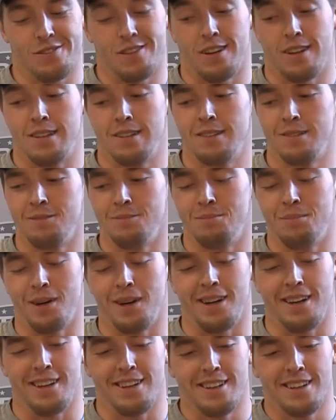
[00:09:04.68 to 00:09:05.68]
fun,
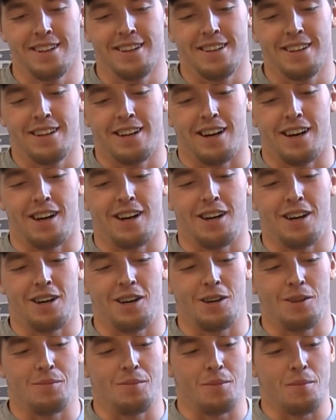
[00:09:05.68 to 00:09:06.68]
but
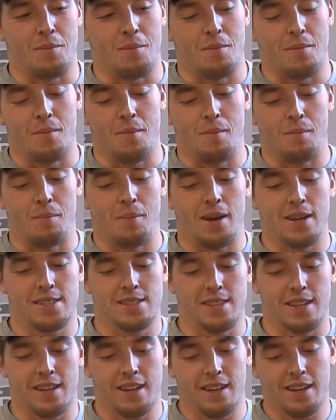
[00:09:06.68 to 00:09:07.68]
um,
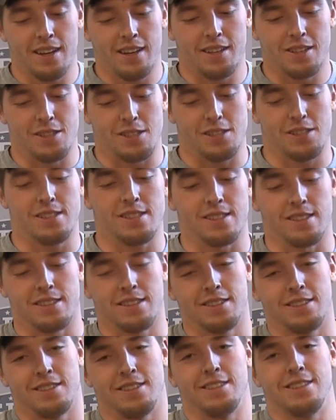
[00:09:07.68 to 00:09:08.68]
best thing is
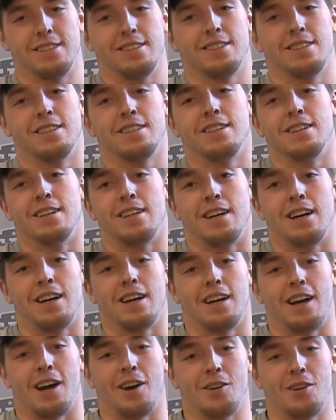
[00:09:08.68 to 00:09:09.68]

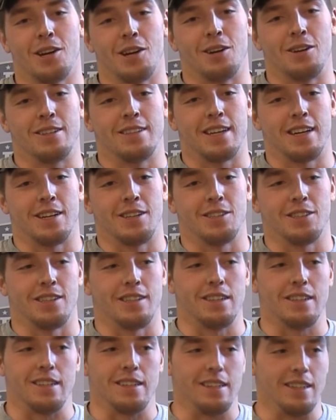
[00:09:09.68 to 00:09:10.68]
I narrowed down
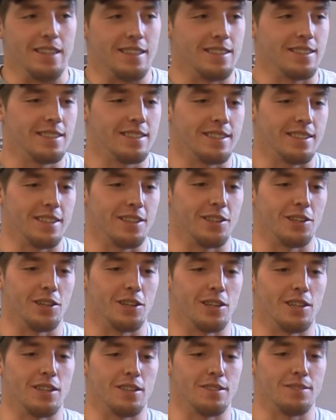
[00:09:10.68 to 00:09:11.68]
to
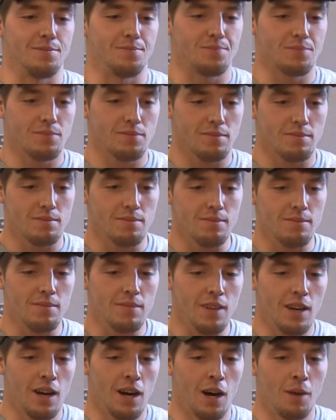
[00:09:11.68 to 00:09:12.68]
either
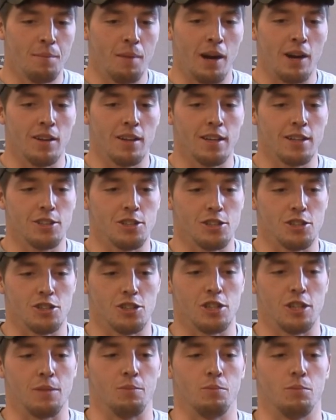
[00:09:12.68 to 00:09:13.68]
uh, my
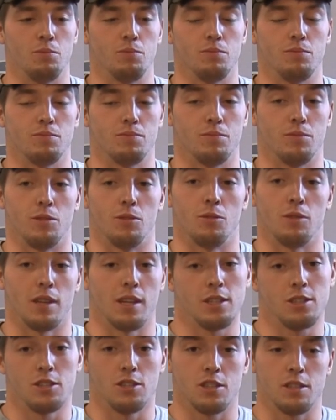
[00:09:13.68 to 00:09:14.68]
relationship, the
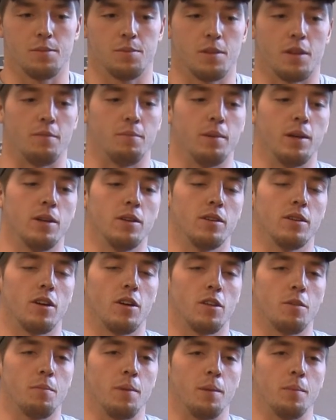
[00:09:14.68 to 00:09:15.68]
relationships I've built, and
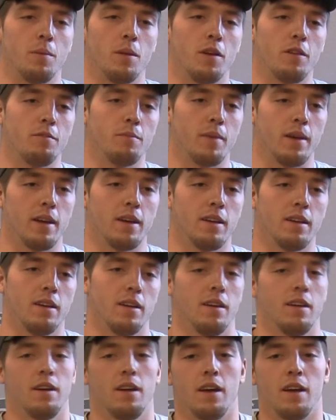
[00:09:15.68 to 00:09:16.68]
all the people I've met
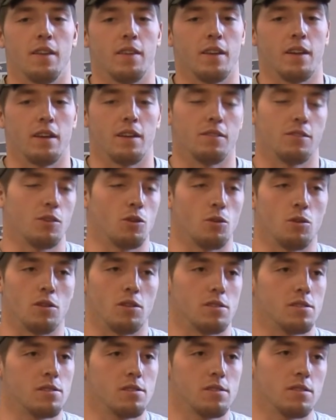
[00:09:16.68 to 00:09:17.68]
and then, of
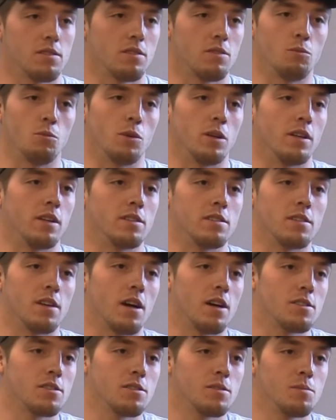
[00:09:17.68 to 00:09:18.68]
course, winning is
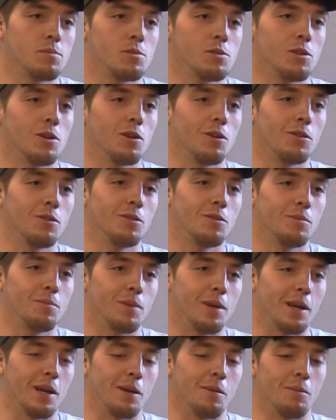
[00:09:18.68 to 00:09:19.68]
awesome, so
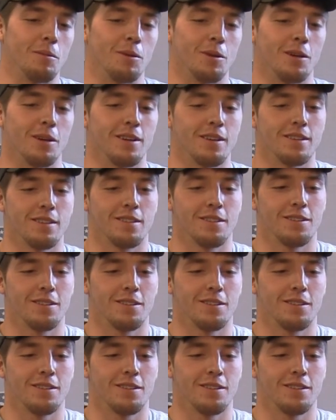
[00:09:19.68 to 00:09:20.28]
being able to